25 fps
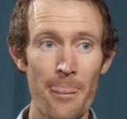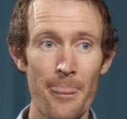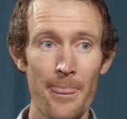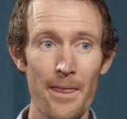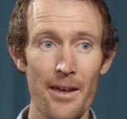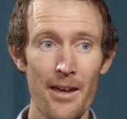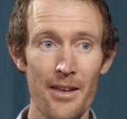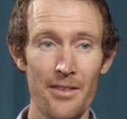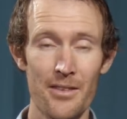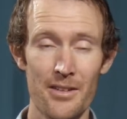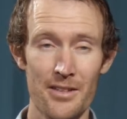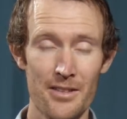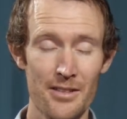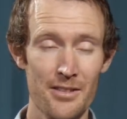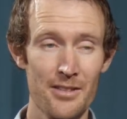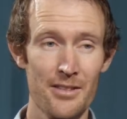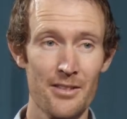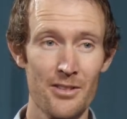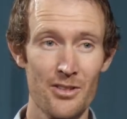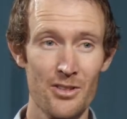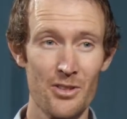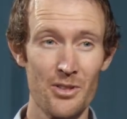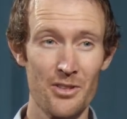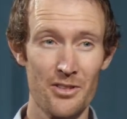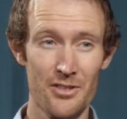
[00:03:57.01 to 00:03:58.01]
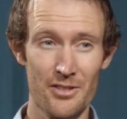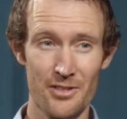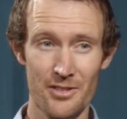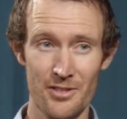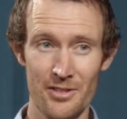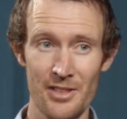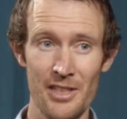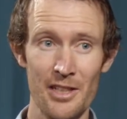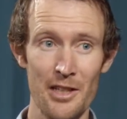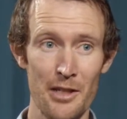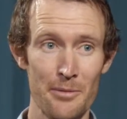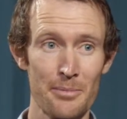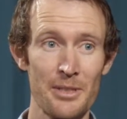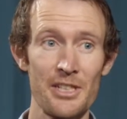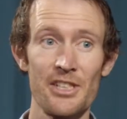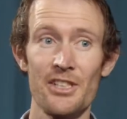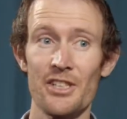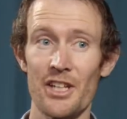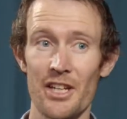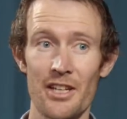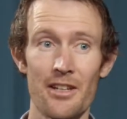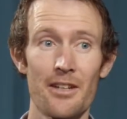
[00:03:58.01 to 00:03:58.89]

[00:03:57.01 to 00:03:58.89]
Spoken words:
And the distance students really appreciate